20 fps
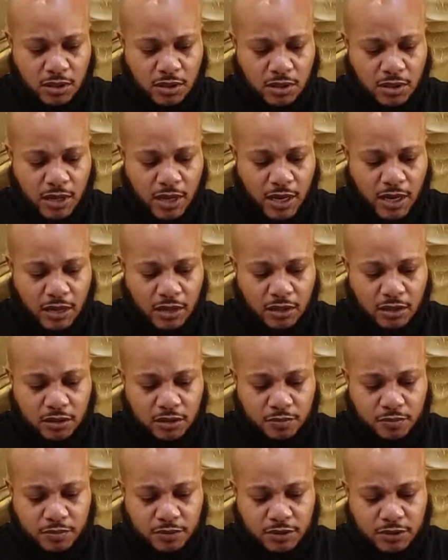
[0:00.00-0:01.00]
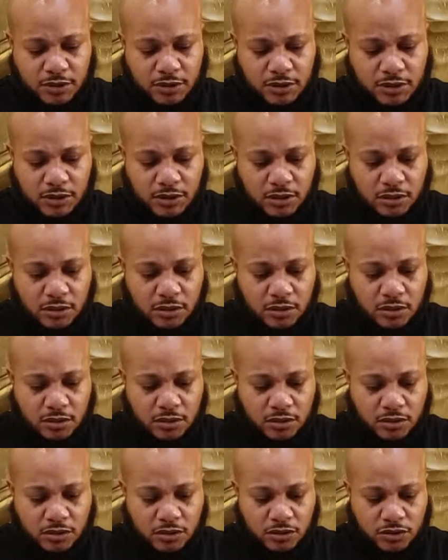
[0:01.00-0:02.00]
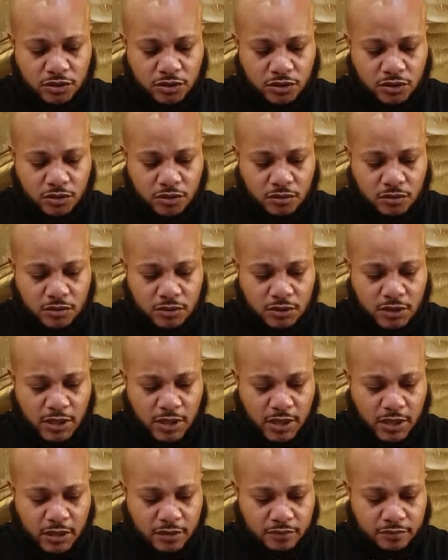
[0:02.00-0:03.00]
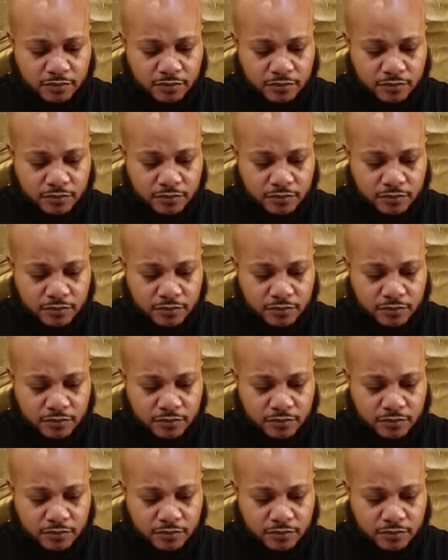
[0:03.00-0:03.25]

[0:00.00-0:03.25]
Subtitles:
not 100% concerned with that.